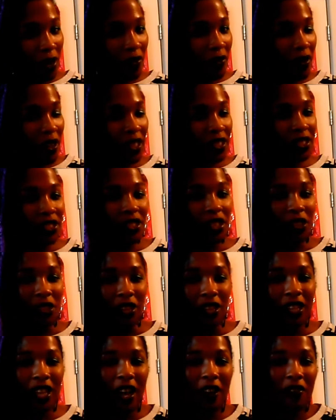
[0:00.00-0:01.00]
quite
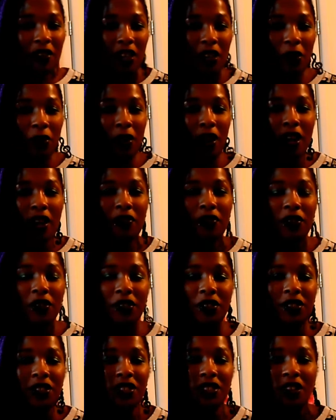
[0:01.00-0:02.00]
versatile. You can have it in quite a
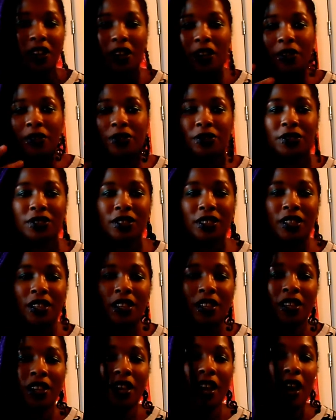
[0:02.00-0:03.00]
few styles,
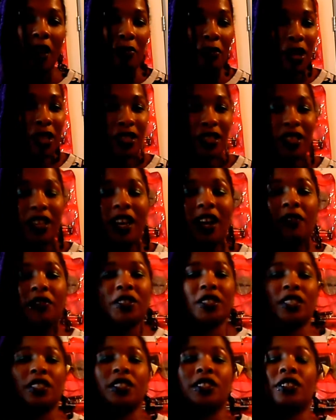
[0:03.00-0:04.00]
and mostly I
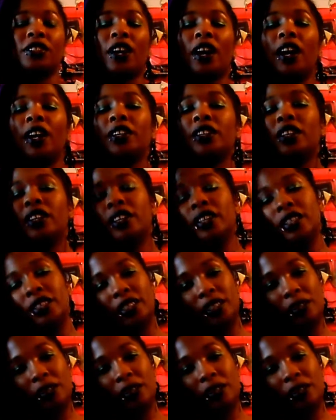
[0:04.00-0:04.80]
have it to the side,